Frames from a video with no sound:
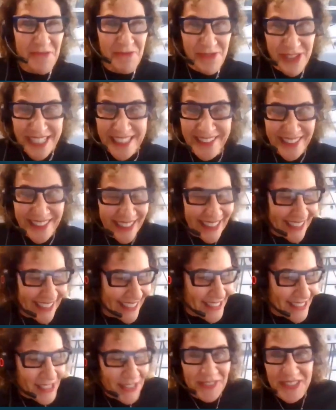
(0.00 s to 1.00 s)
Really,
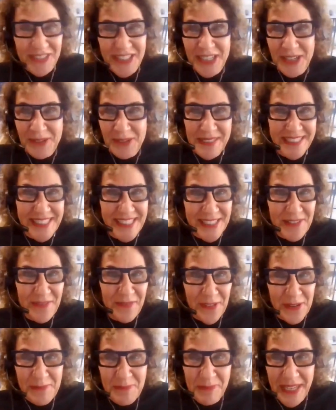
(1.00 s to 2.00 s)
it's a little bit
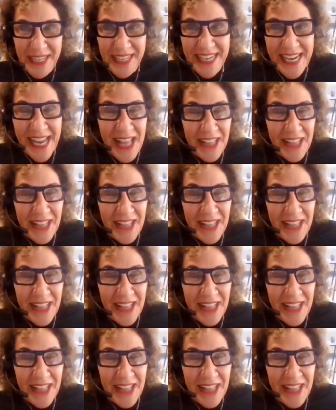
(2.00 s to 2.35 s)
different, but